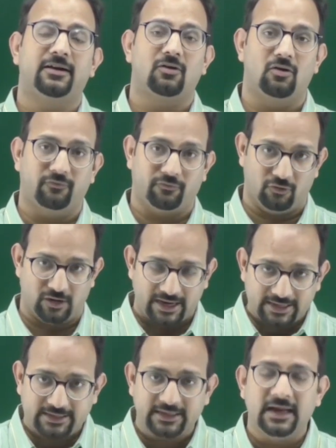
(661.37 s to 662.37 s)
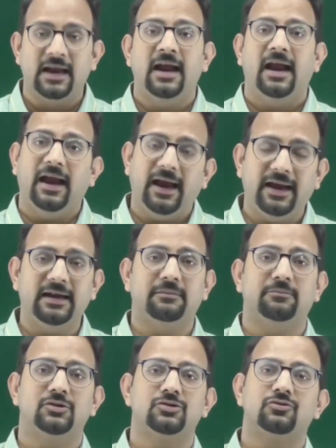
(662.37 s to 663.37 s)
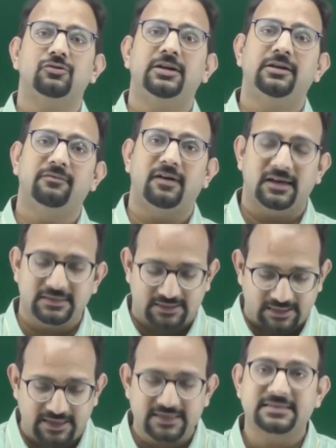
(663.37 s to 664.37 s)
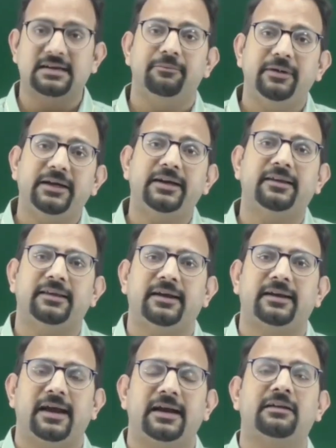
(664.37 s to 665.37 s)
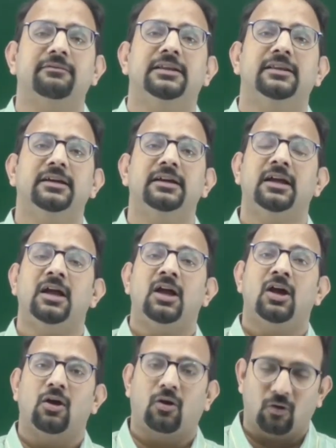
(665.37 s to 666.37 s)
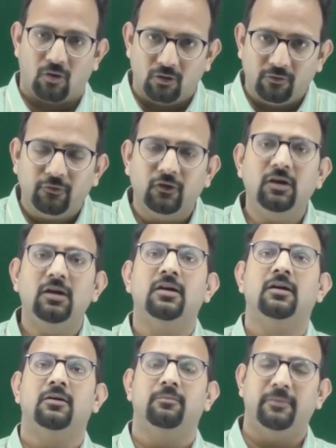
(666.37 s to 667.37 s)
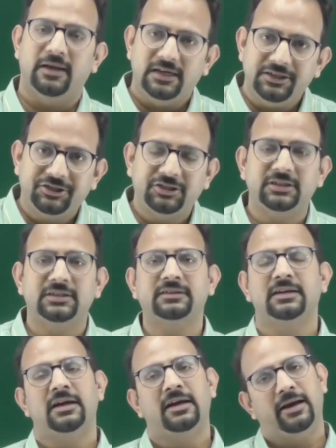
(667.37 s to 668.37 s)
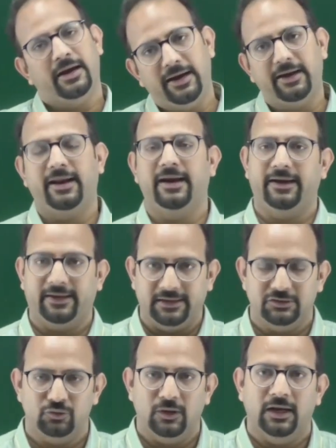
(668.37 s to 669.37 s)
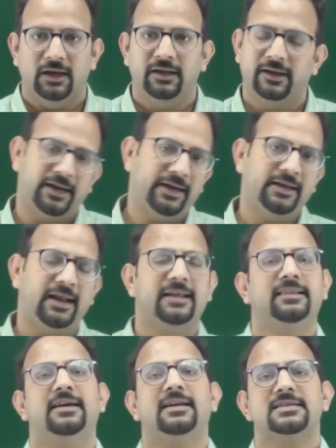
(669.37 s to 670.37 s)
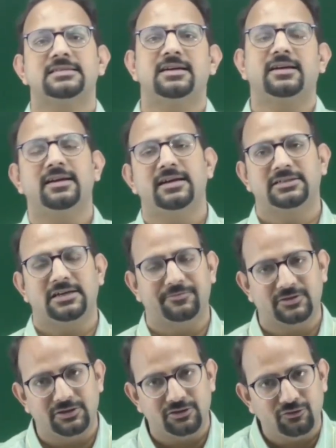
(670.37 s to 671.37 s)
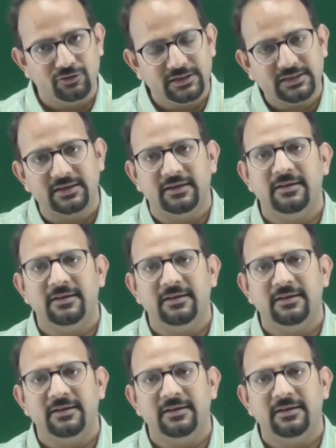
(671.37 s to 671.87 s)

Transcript: wrongful act, and number two, he has committed that act with the wrongful malicious intent as well, right? And there are certain exceptions to it